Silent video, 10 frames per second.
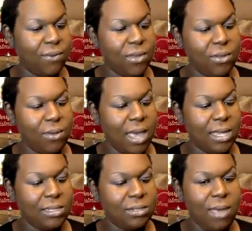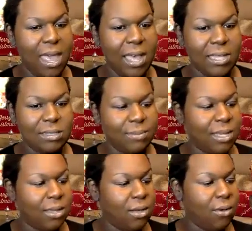for you guys who ask
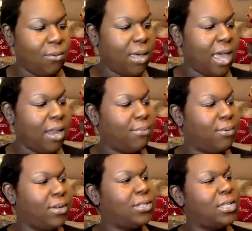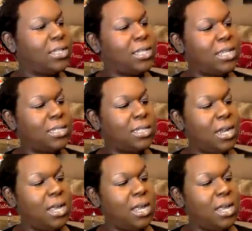me what kind of brush this is.